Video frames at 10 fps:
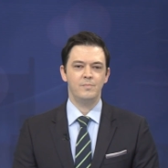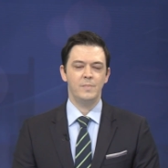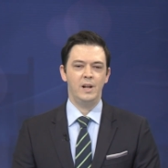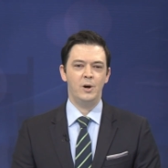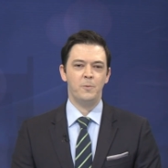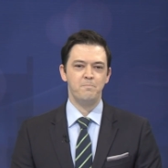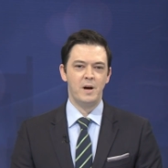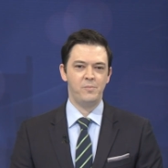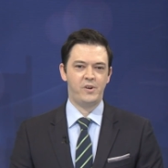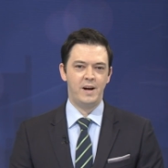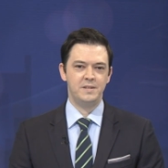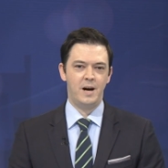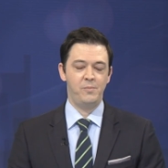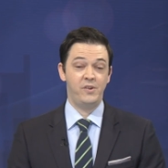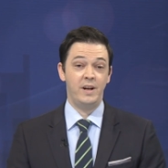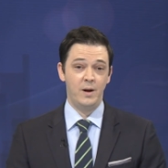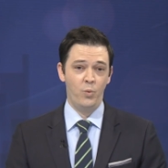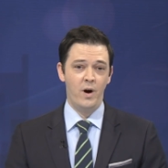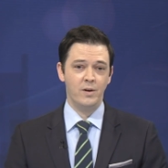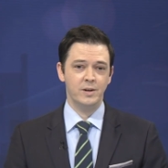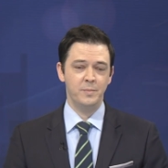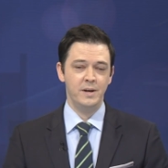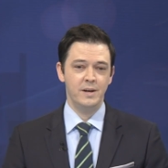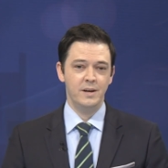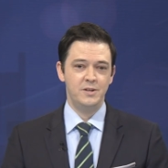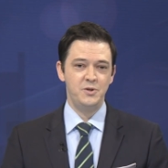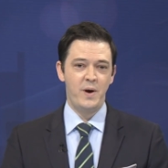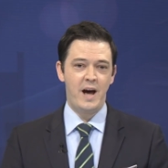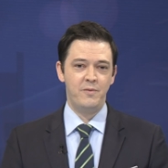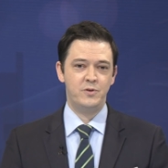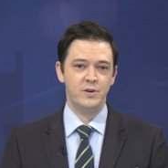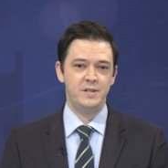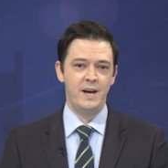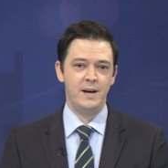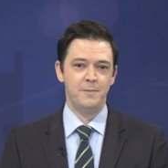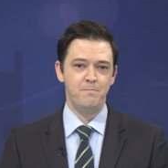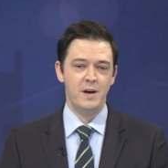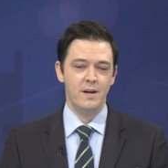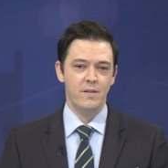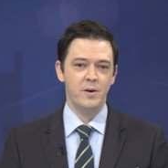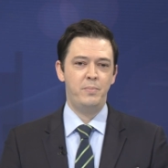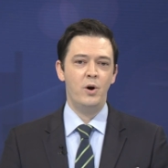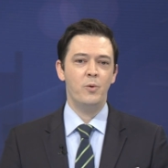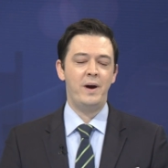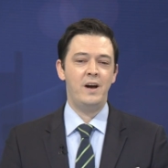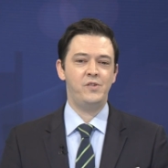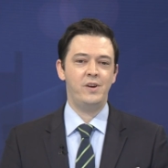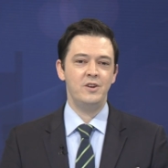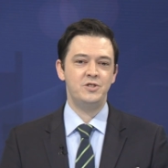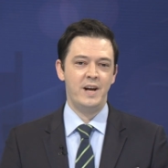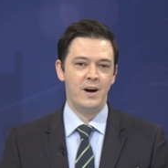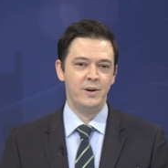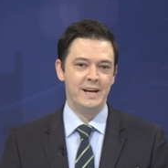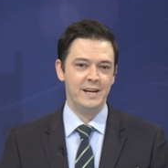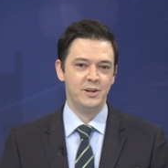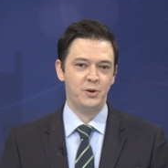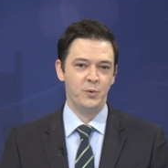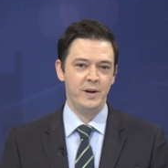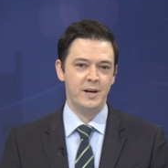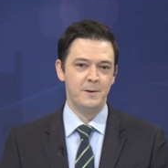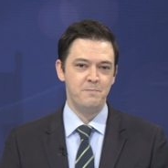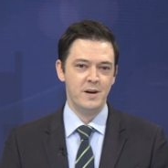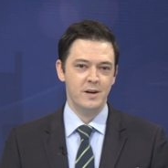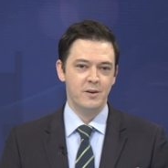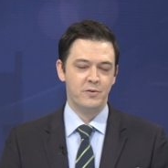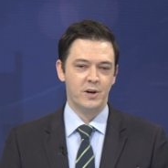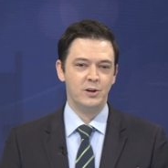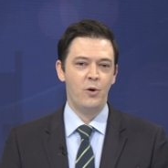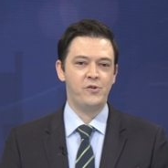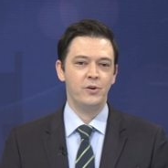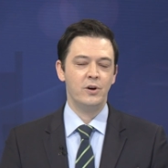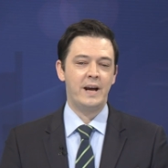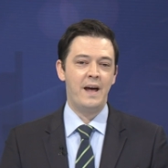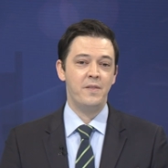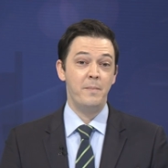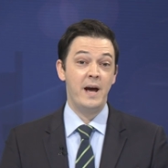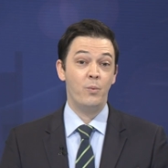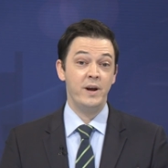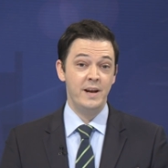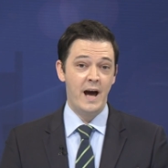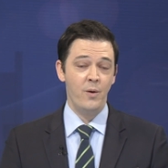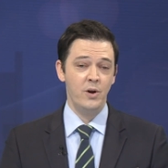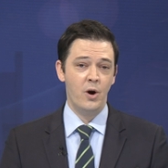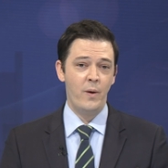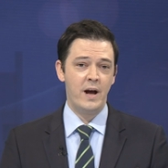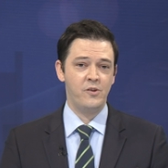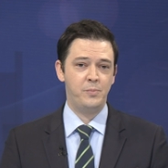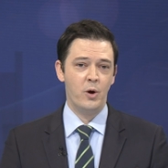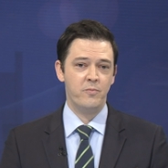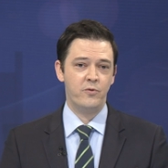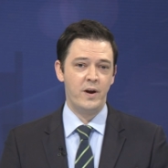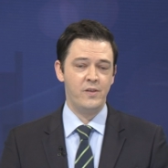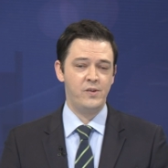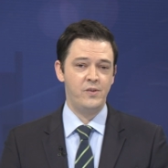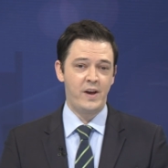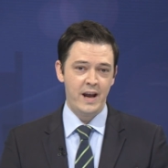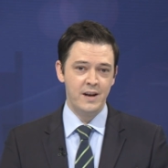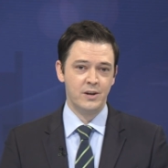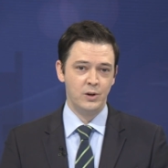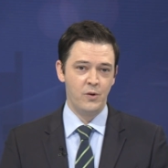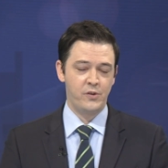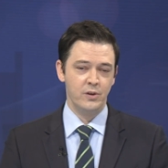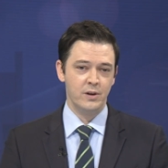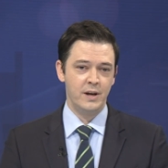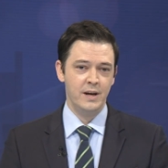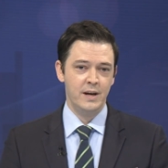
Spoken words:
Hello, I'm Scott Thompson, and welcome to After 10. The Pope has touched down in Korea. For a closer look at the man we now know as Pope Francis and a closer look